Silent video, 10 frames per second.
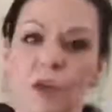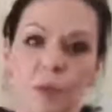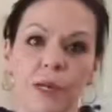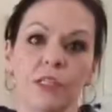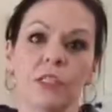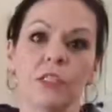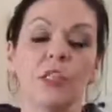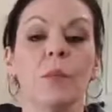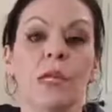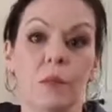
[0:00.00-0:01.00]

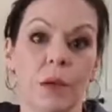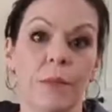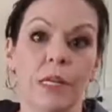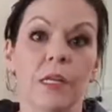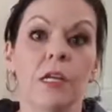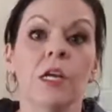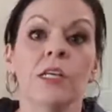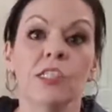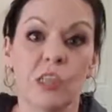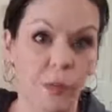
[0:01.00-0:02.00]
so many women
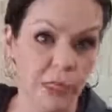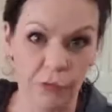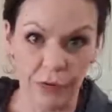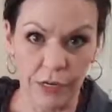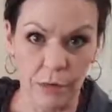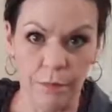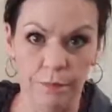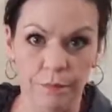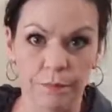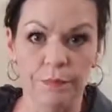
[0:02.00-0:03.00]
so much freedom.
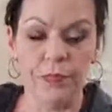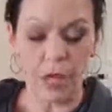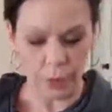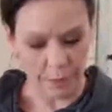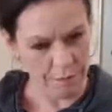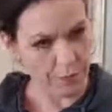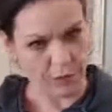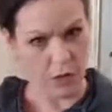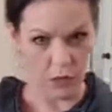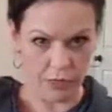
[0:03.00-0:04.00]
Okay,
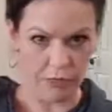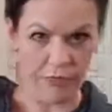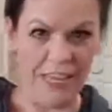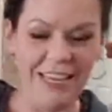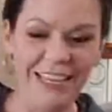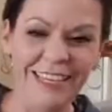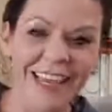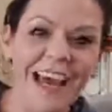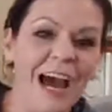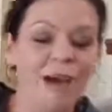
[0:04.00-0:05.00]
hold on.
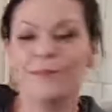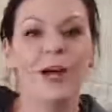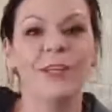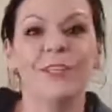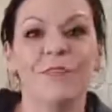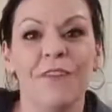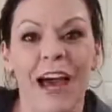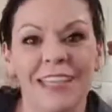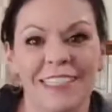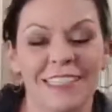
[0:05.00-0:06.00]
I'm talking too
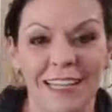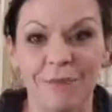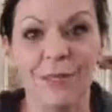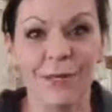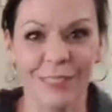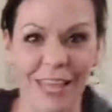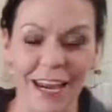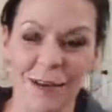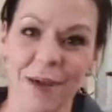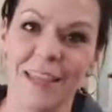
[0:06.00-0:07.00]
fast because I'm so
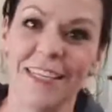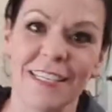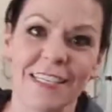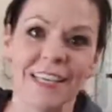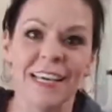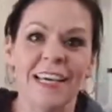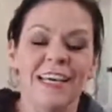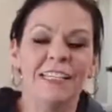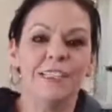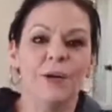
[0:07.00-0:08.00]
excited about this.
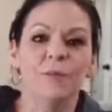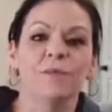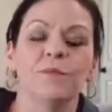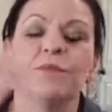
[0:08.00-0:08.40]
So